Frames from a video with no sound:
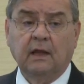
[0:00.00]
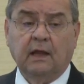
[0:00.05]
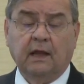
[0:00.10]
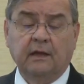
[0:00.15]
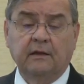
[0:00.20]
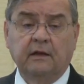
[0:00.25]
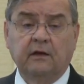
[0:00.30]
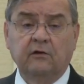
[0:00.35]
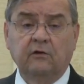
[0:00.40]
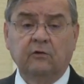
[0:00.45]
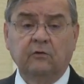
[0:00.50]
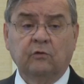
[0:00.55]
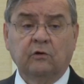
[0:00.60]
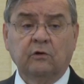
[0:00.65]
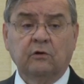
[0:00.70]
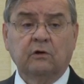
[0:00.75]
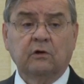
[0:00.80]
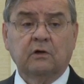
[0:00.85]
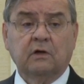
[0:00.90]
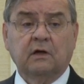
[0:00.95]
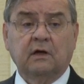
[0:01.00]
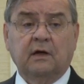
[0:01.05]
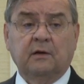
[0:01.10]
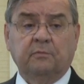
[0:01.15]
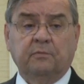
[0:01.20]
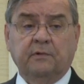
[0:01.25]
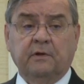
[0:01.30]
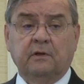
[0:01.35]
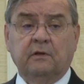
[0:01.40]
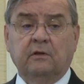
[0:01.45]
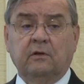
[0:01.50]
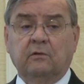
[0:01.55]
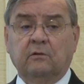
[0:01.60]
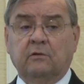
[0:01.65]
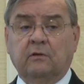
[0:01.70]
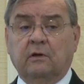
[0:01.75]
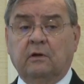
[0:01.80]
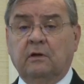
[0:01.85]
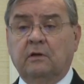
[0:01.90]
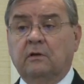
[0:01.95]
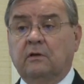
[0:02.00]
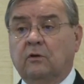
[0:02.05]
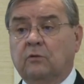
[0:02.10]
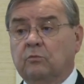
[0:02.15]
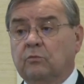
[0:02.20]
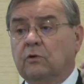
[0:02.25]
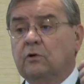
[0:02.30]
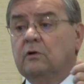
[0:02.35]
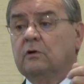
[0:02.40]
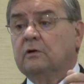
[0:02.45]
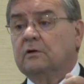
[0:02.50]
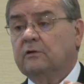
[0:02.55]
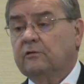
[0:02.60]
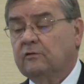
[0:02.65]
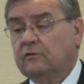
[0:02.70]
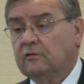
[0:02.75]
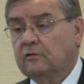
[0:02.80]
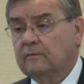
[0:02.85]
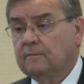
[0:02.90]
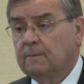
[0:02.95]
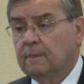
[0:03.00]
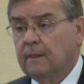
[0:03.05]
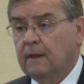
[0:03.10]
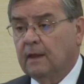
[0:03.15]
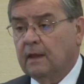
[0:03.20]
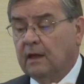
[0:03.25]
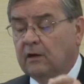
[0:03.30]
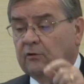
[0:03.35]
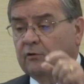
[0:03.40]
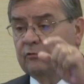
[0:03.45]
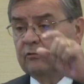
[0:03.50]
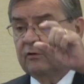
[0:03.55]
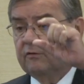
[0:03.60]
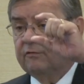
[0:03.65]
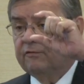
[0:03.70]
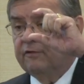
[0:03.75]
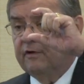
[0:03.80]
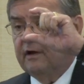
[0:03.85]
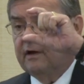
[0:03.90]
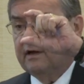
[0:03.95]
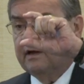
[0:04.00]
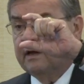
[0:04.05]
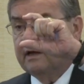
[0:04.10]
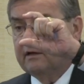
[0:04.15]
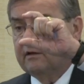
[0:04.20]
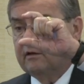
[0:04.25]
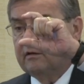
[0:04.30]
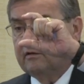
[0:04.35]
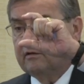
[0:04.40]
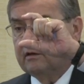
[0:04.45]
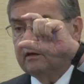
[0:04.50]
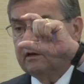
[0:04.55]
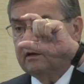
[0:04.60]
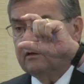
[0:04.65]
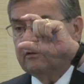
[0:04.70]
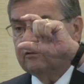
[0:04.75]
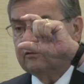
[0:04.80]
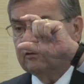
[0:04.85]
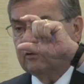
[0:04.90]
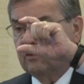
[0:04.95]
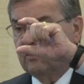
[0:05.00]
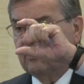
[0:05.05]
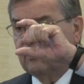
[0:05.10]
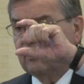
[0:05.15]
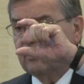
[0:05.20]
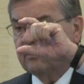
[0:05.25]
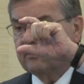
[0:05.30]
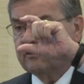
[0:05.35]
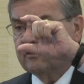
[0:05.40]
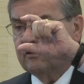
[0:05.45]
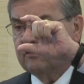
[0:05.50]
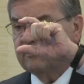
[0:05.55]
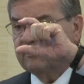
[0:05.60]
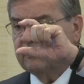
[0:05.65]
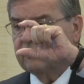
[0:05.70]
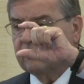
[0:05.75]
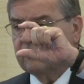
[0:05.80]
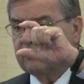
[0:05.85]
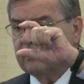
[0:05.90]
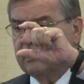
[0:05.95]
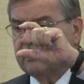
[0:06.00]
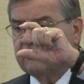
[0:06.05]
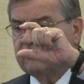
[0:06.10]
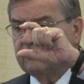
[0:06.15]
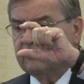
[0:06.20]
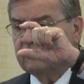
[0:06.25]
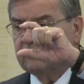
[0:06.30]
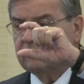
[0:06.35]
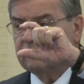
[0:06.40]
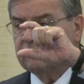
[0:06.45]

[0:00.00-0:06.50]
And then you would look up in, the, in their books and you would find the scores, configurations